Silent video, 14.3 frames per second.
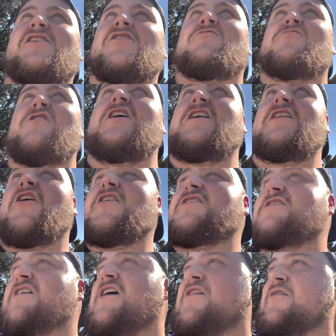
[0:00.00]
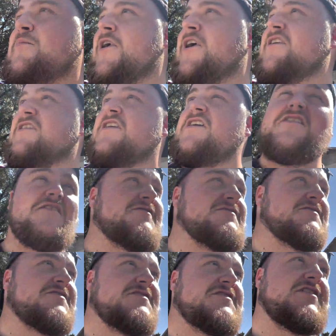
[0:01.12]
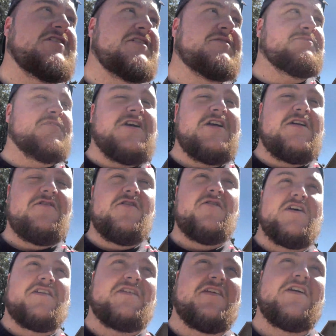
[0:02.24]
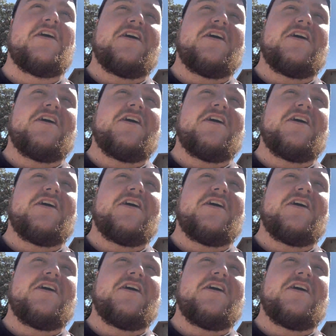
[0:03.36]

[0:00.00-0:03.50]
really nice start personally to being in the US.